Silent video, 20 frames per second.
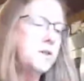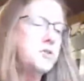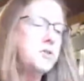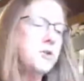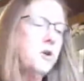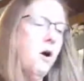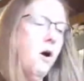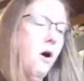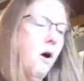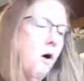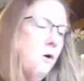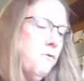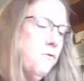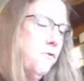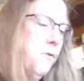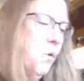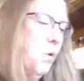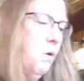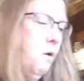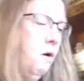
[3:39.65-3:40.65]
going to
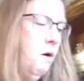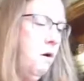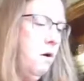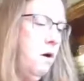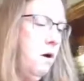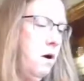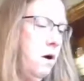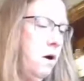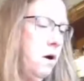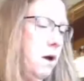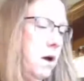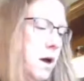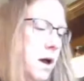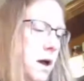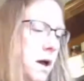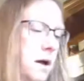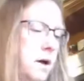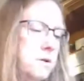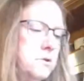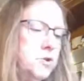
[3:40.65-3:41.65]
call for
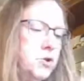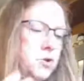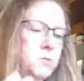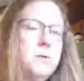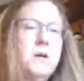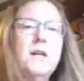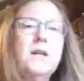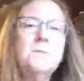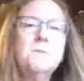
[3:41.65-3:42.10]
two